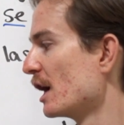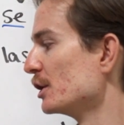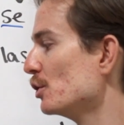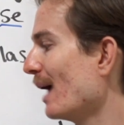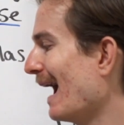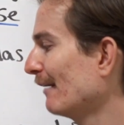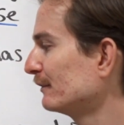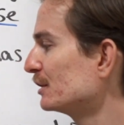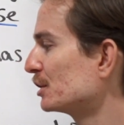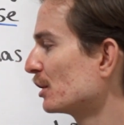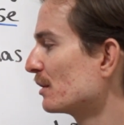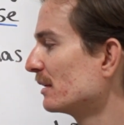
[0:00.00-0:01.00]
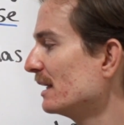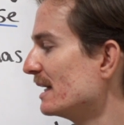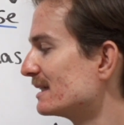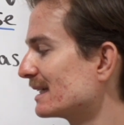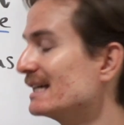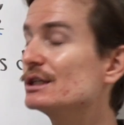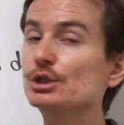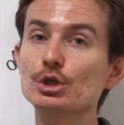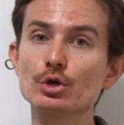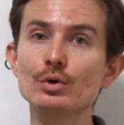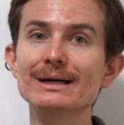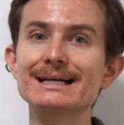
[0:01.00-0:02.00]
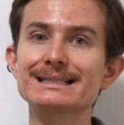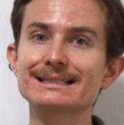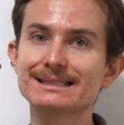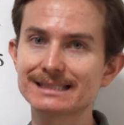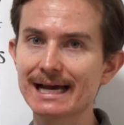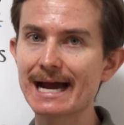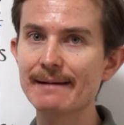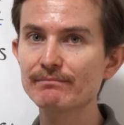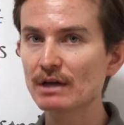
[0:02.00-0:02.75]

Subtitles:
You have to turn these into se.